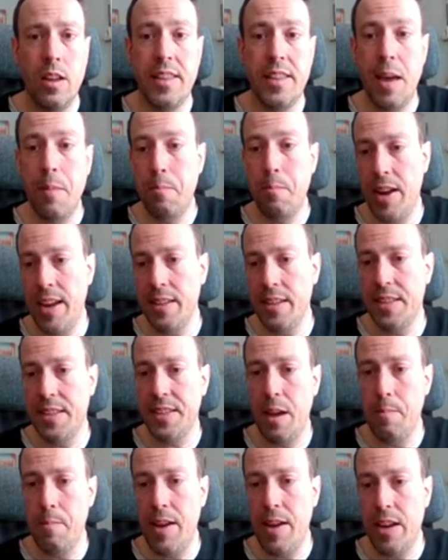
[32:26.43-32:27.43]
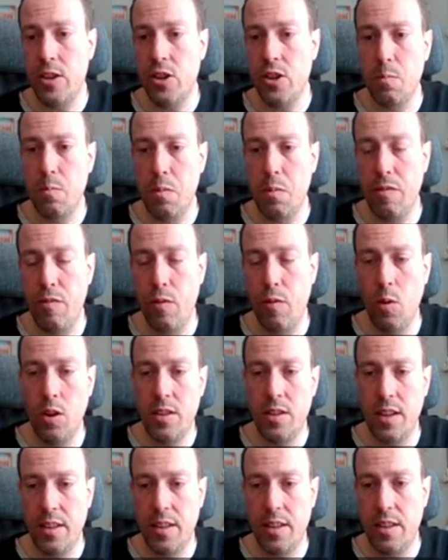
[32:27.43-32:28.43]
Templates. I mentioned
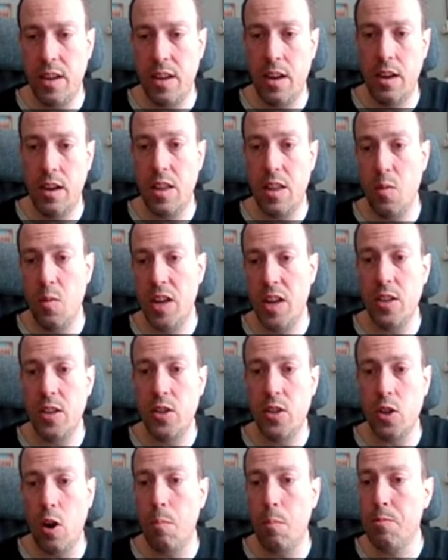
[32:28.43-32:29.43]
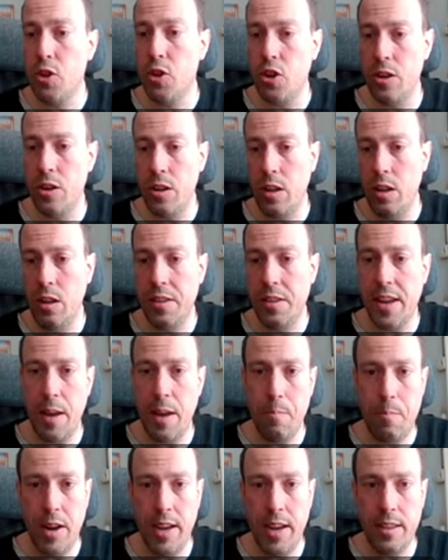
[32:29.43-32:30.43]
before that there were these optional
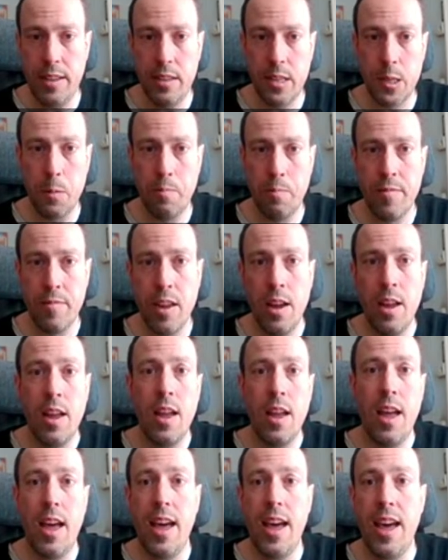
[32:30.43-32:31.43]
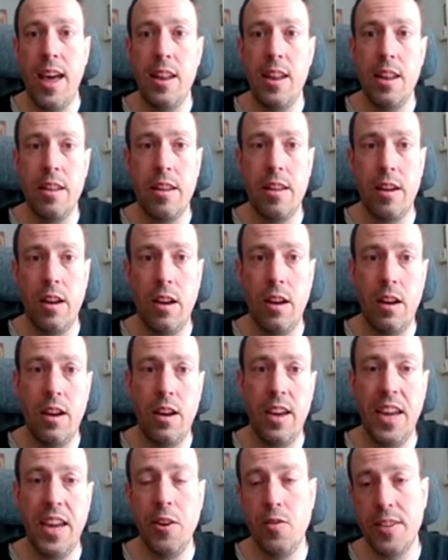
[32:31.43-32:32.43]
templates. And
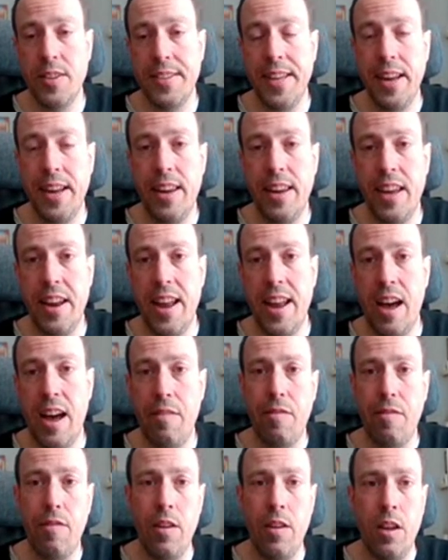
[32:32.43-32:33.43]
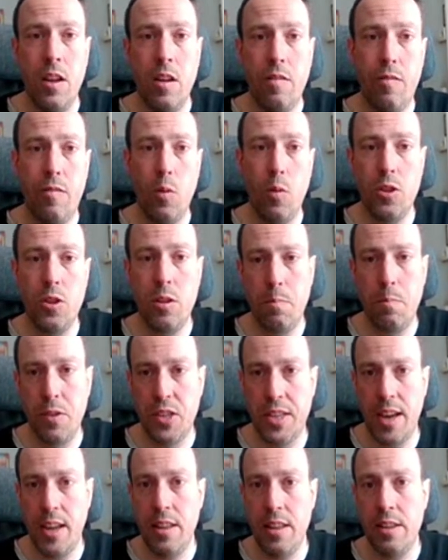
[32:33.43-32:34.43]
interestingly enough,
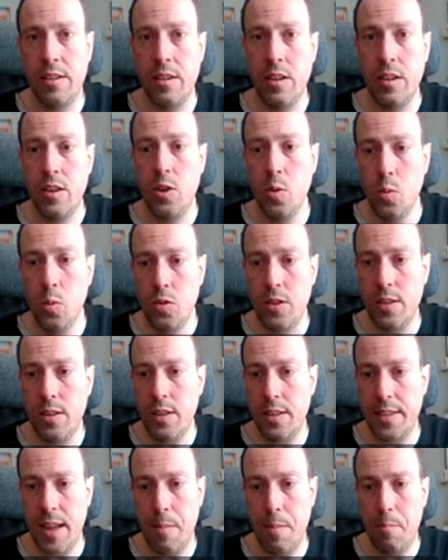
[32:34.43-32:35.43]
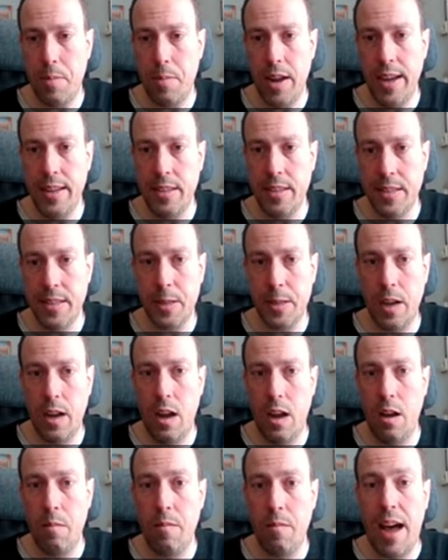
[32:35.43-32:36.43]
40% use these templates,
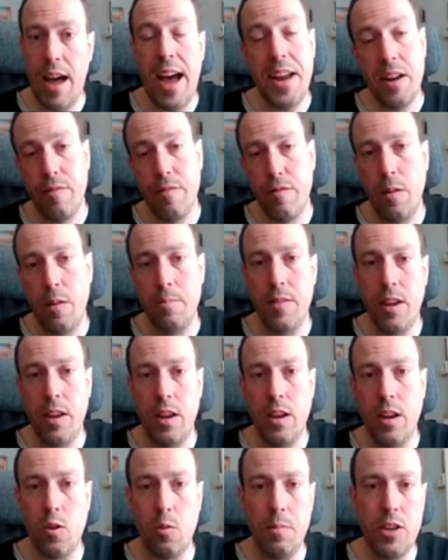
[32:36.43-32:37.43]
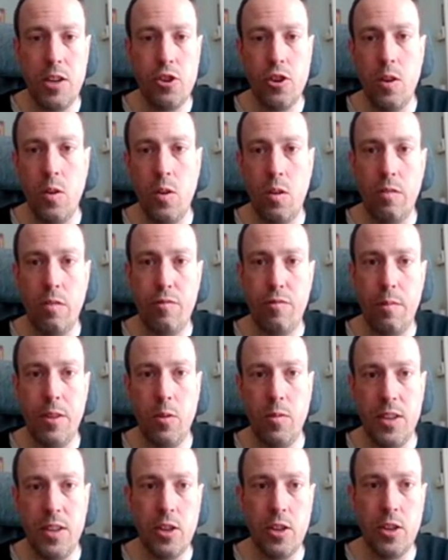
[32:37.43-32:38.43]
either from the Commission or from
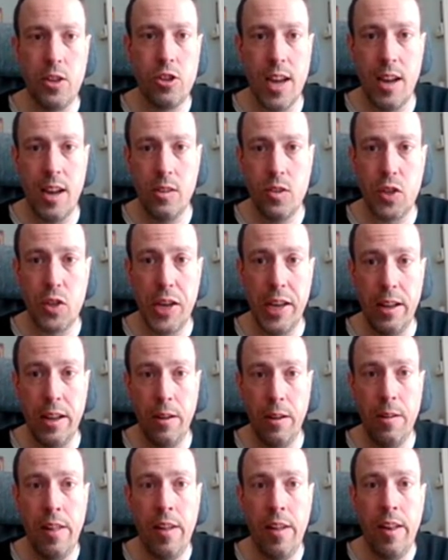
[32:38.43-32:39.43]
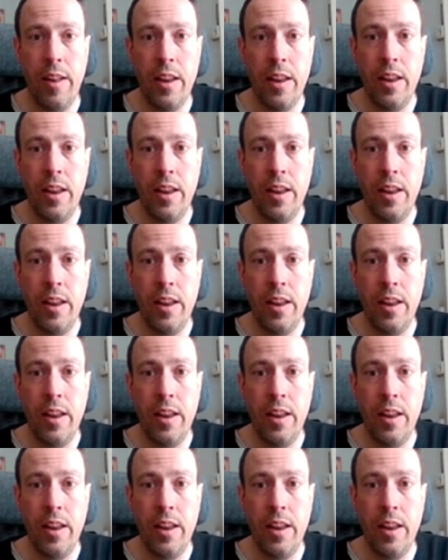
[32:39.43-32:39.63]
the Research Council.